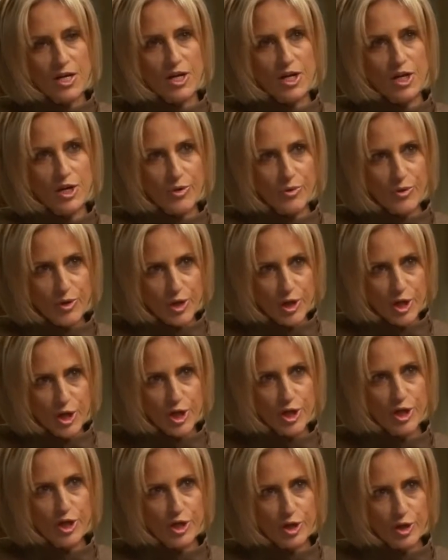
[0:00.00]
you
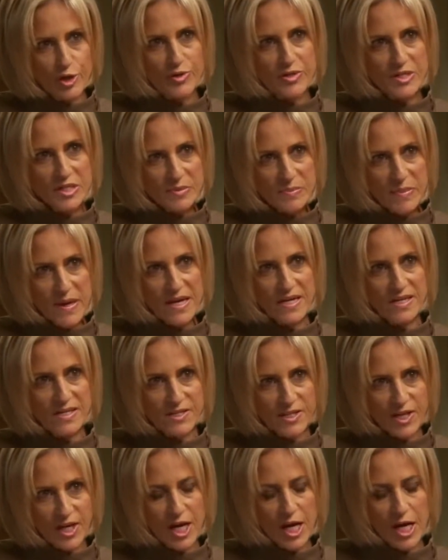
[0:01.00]
could not spend
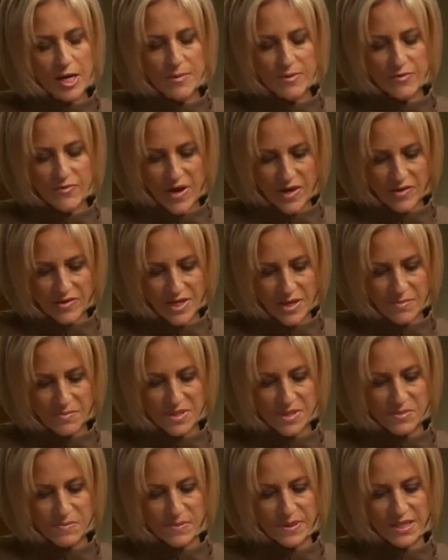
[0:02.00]
time around
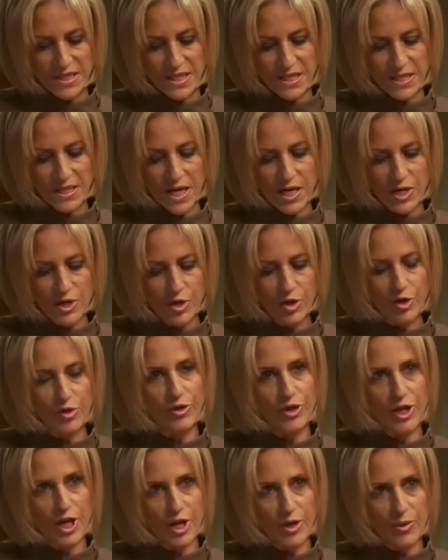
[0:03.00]
Epstein and
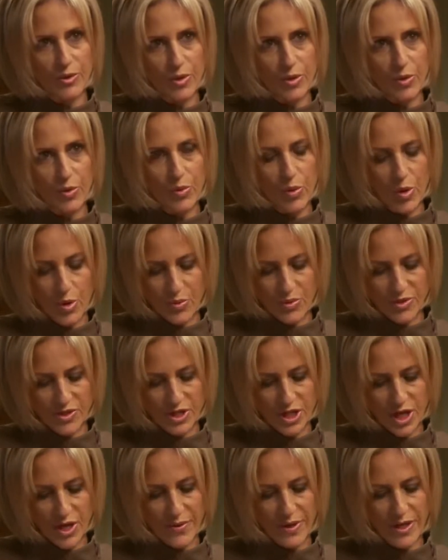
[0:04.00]
not know what was
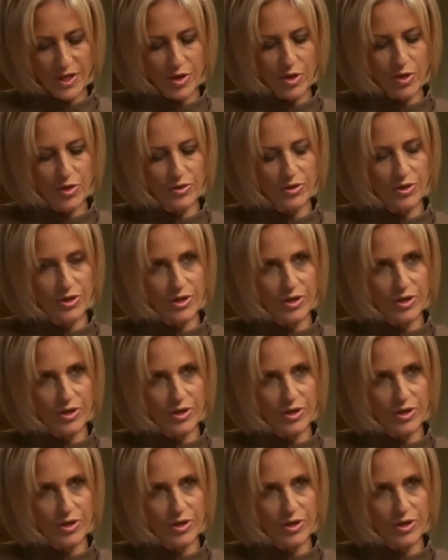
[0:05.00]
going on.